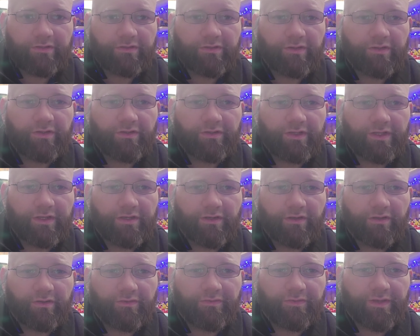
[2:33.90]
and turn on that
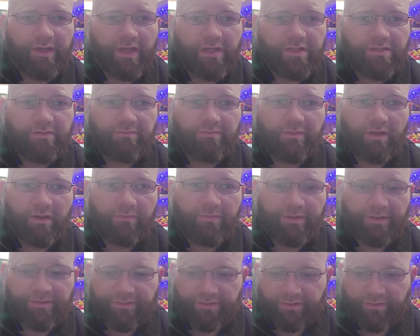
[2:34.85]
notification bell,
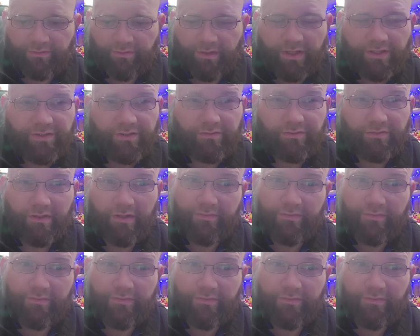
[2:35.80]
because otherwise you